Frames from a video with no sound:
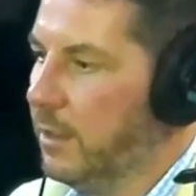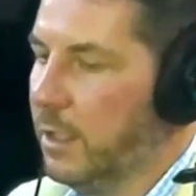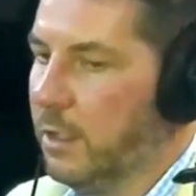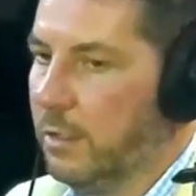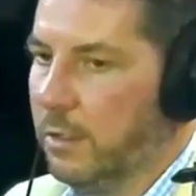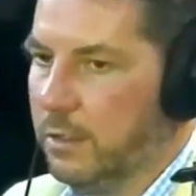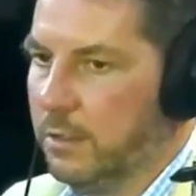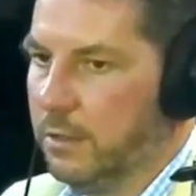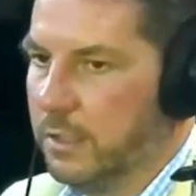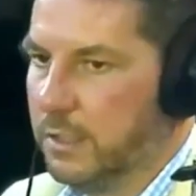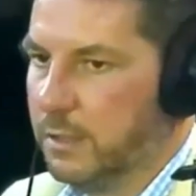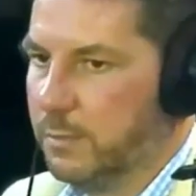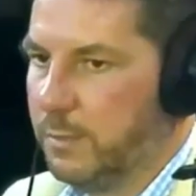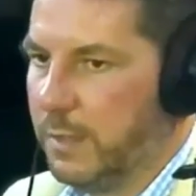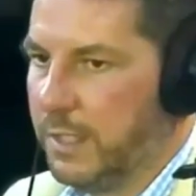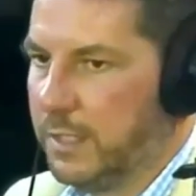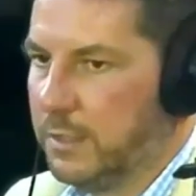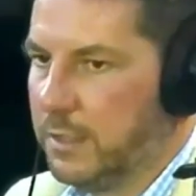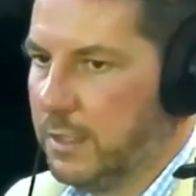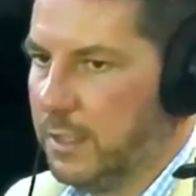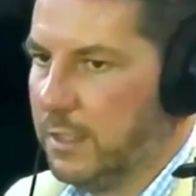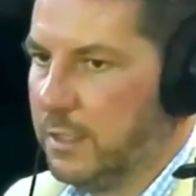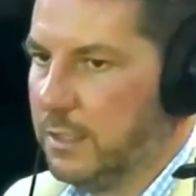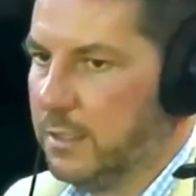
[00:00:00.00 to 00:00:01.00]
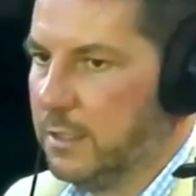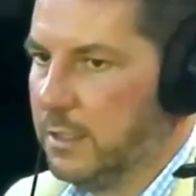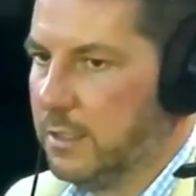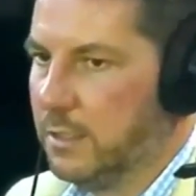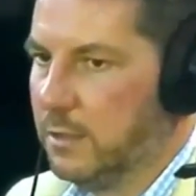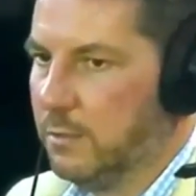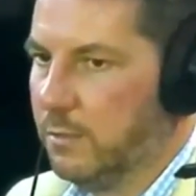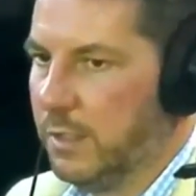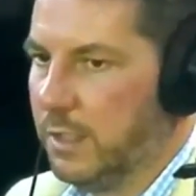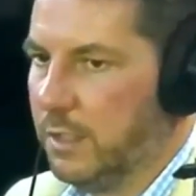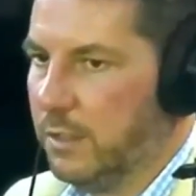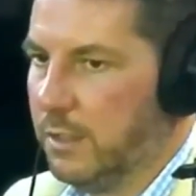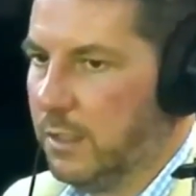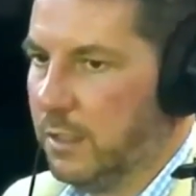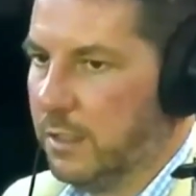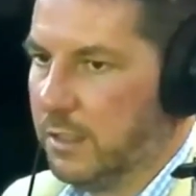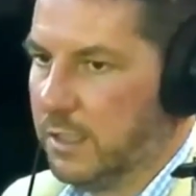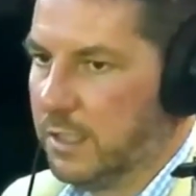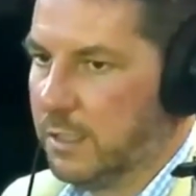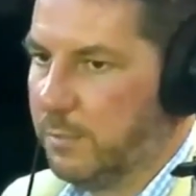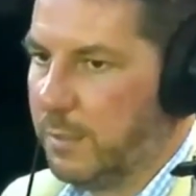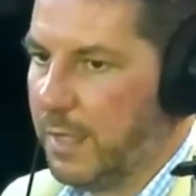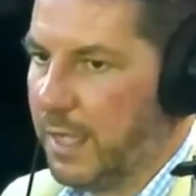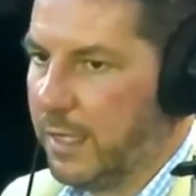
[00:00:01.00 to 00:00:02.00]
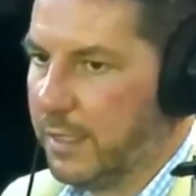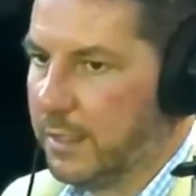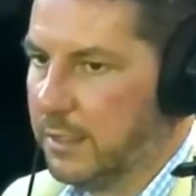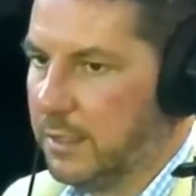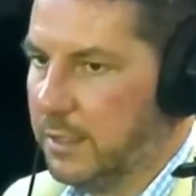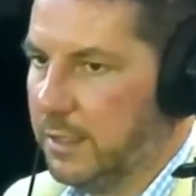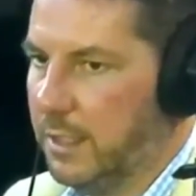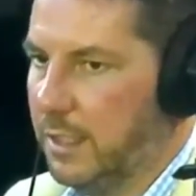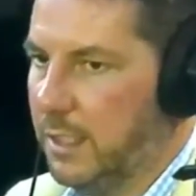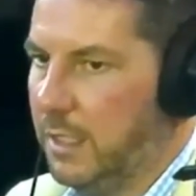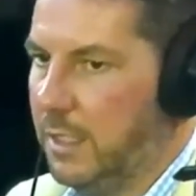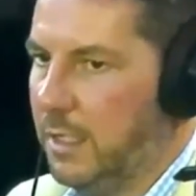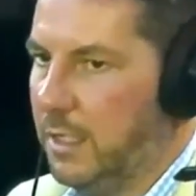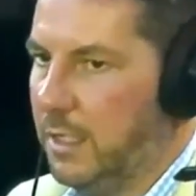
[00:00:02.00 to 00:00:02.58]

Here are your expenses. This is what you can expect.